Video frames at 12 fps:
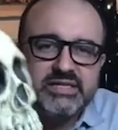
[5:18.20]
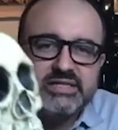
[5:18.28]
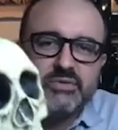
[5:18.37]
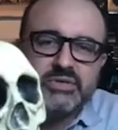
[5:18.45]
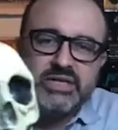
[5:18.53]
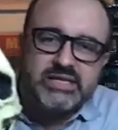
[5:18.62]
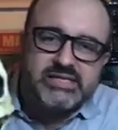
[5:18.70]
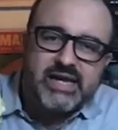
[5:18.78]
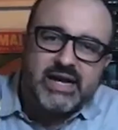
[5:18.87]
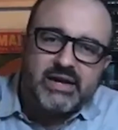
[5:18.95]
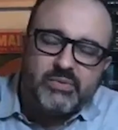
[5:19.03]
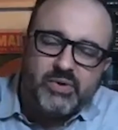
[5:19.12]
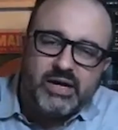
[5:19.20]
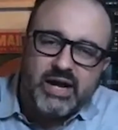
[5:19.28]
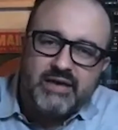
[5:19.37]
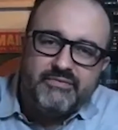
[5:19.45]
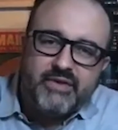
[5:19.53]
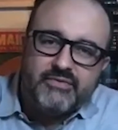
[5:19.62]
This is only the second one
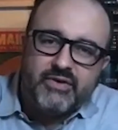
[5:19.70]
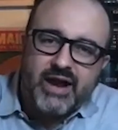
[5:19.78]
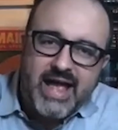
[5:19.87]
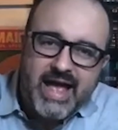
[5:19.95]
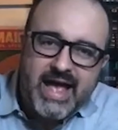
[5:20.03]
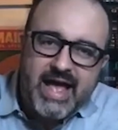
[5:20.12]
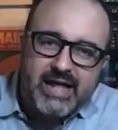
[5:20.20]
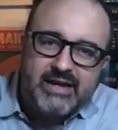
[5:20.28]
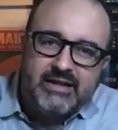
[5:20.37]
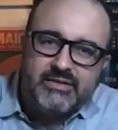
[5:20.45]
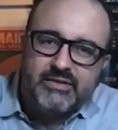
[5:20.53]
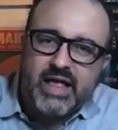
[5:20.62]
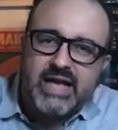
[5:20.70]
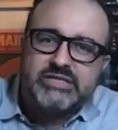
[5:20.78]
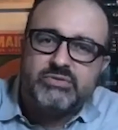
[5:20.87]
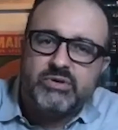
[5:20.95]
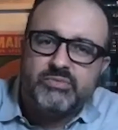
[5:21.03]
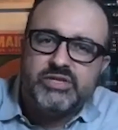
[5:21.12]
I've ever had. The
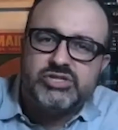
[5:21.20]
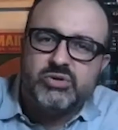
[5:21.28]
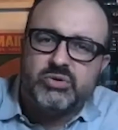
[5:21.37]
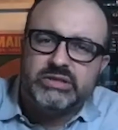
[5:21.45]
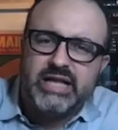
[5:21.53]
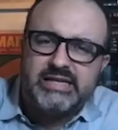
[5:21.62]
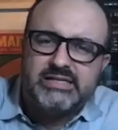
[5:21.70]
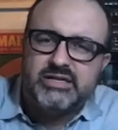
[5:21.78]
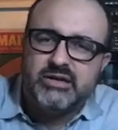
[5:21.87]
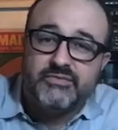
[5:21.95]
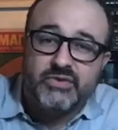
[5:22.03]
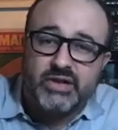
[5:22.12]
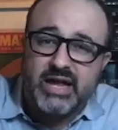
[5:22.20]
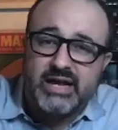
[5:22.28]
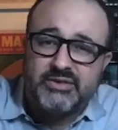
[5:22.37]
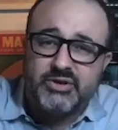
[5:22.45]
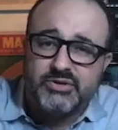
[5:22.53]
last one we sold last year for like